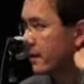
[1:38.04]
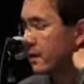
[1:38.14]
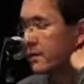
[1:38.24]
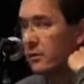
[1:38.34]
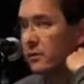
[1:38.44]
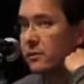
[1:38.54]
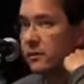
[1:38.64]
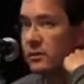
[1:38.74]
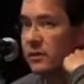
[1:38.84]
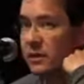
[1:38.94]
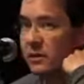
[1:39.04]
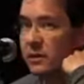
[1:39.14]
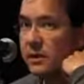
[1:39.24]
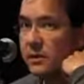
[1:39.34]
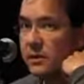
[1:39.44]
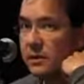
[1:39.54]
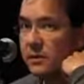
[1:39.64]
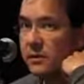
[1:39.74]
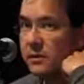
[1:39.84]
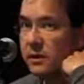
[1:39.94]
And so in order to make the reader
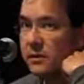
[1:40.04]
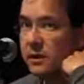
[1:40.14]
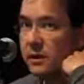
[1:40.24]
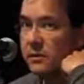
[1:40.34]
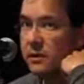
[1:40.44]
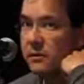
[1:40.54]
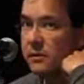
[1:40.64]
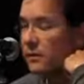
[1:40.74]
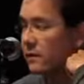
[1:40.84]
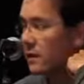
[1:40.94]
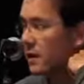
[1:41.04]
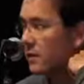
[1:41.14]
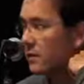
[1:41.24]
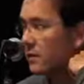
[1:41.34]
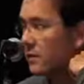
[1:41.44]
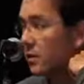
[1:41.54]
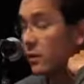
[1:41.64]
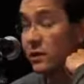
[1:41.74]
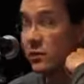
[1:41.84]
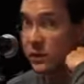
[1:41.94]
illiterate, I would have to get rid of text,
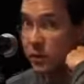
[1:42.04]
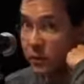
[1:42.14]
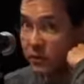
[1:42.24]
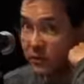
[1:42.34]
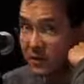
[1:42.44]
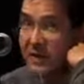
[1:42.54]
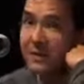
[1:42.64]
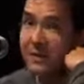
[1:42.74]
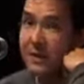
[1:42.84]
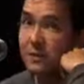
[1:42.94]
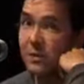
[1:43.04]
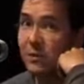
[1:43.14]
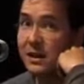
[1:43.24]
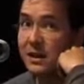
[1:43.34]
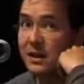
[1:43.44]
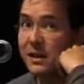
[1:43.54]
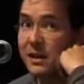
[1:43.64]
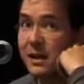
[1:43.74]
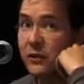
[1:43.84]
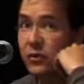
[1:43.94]
or actually put some text in, but make it in a
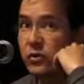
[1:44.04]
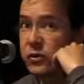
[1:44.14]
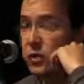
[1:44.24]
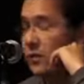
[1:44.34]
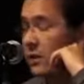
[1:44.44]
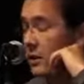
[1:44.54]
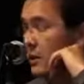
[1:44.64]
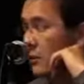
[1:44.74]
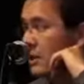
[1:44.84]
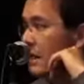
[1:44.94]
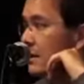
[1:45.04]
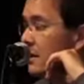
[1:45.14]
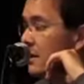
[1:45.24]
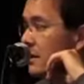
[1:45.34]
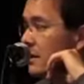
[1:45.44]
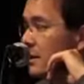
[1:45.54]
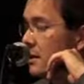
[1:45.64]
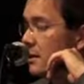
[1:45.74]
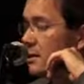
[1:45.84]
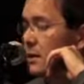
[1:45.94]
language that nobody can read,
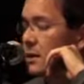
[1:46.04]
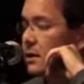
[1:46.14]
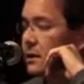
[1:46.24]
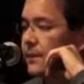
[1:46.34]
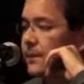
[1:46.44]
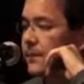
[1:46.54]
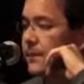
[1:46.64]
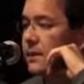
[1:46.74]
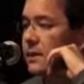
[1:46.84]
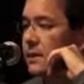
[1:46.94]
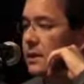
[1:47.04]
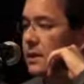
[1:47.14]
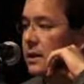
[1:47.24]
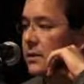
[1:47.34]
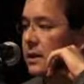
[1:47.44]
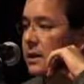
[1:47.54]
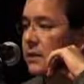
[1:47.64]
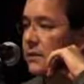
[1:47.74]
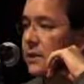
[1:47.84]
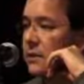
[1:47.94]
and
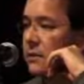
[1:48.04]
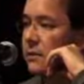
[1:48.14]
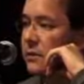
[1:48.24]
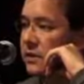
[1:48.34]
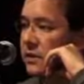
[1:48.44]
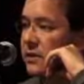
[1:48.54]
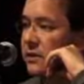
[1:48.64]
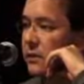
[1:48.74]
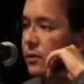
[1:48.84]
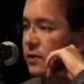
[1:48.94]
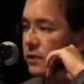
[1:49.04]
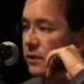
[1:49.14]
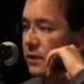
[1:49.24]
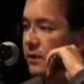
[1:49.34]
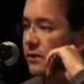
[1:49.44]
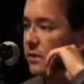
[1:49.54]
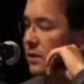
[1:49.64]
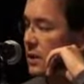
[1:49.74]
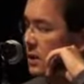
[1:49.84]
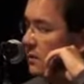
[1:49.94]
give us a real sense of what it's like to
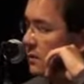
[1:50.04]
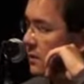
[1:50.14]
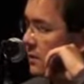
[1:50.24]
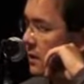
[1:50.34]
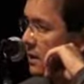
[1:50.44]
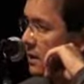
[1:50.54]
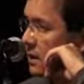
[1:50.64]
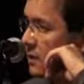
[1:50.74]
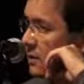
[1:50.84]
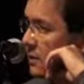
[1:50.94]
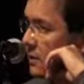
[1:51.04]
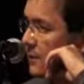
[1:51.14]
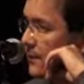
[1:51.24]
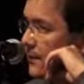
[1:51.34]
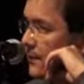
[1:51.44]
be that character.